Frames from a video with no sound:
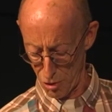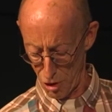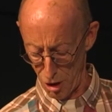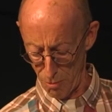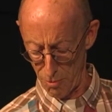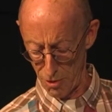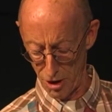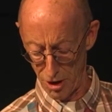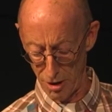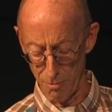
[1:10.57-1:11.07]

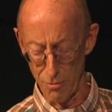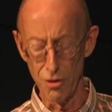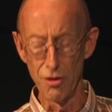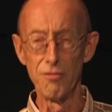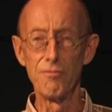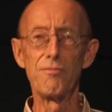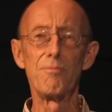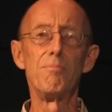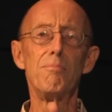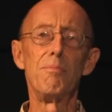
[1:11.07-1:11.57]
problem
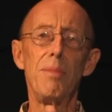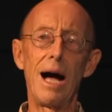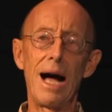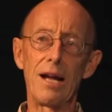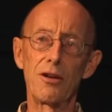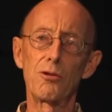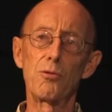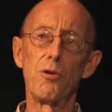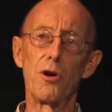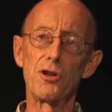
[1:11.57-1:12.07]
of
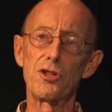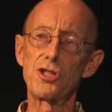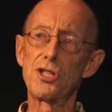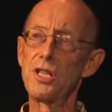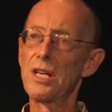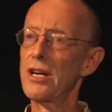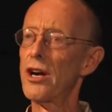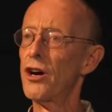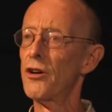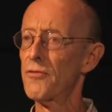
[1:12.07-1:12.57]
bad
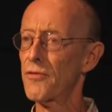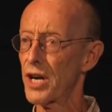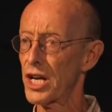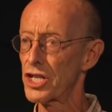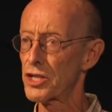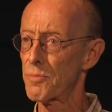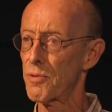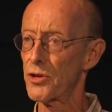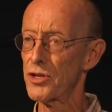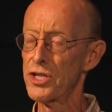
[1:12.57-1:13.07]
quantity,
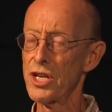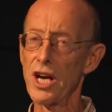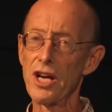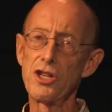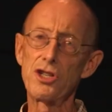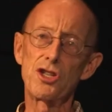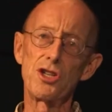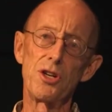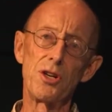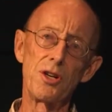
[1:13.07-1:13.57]

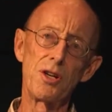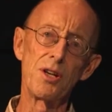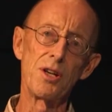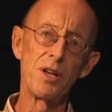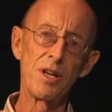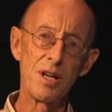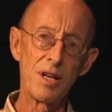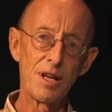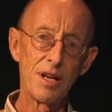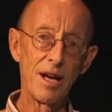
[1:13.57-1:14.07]
over-exploitation,
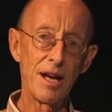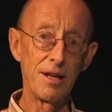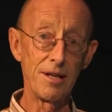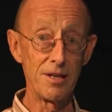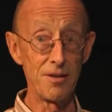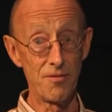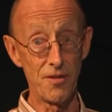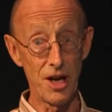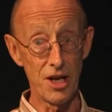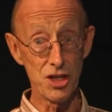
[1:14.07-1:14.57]

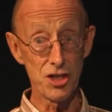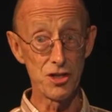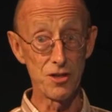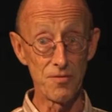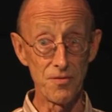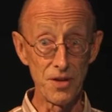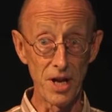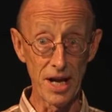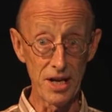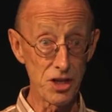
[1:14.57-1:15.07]
and invasion
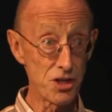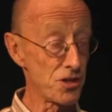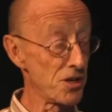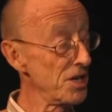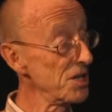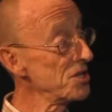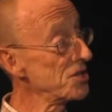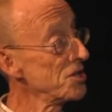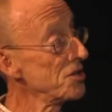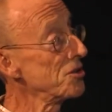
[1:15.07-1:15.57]
of
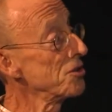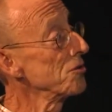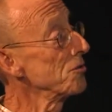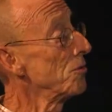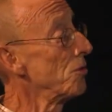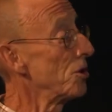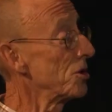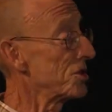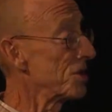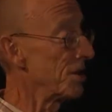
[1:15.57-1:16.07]
nitrates into the
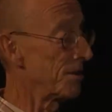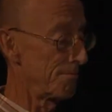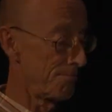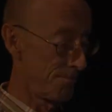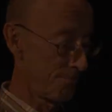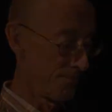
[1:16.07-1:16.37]
water.